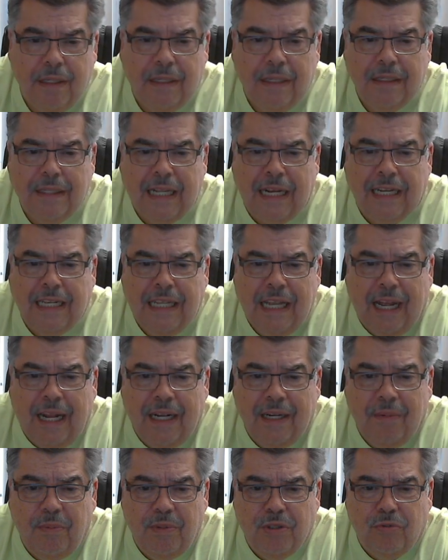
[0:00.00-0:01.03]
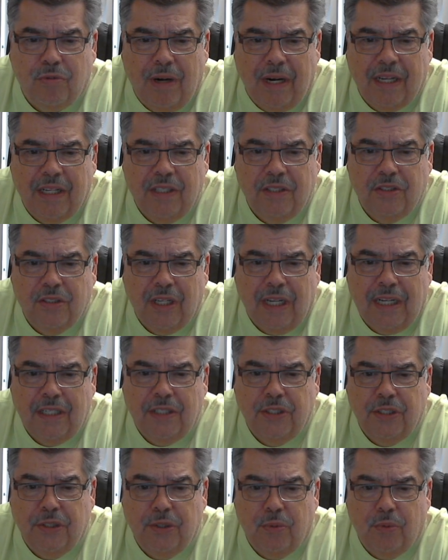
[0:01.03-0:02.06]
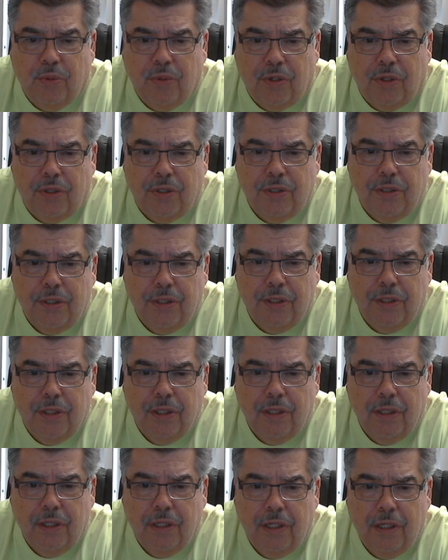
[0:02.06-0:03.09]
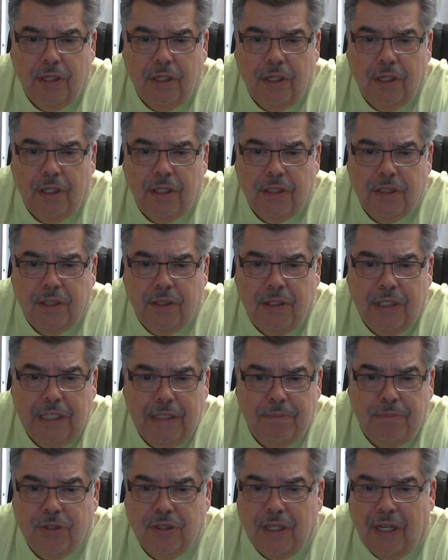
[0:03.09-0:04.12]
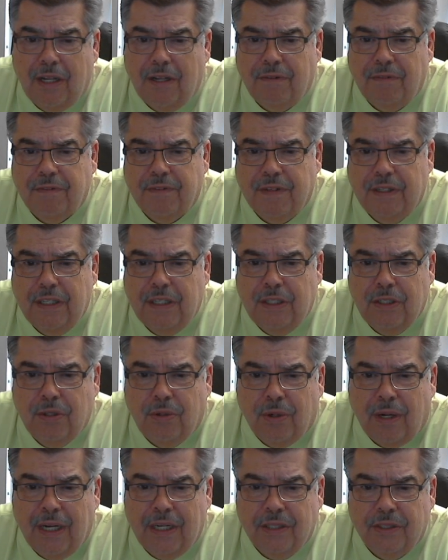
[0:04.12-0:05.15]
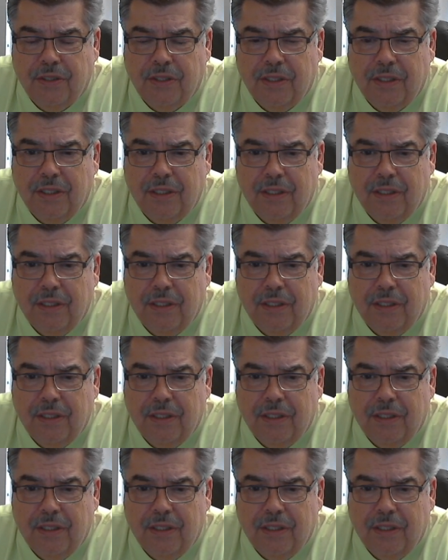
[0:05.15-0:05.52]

That God was reconciled to the world to himself in Christ.